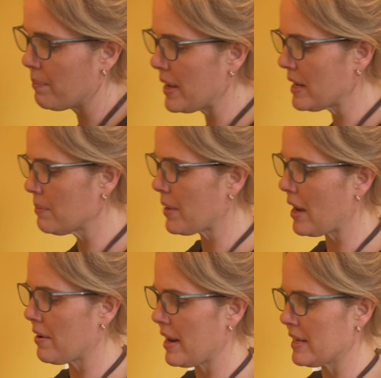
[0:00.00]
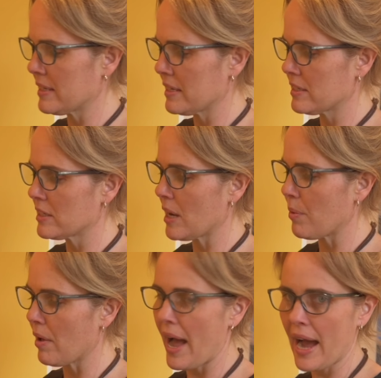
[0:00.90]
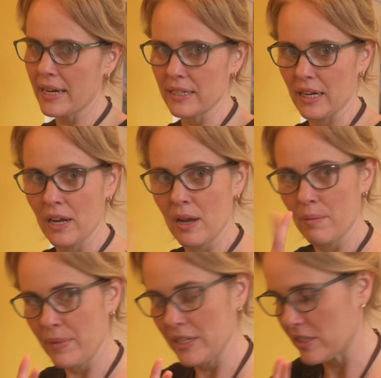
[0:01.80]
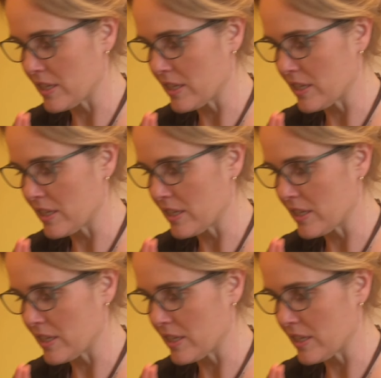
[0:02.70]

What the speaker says: baking powder has this double acting, means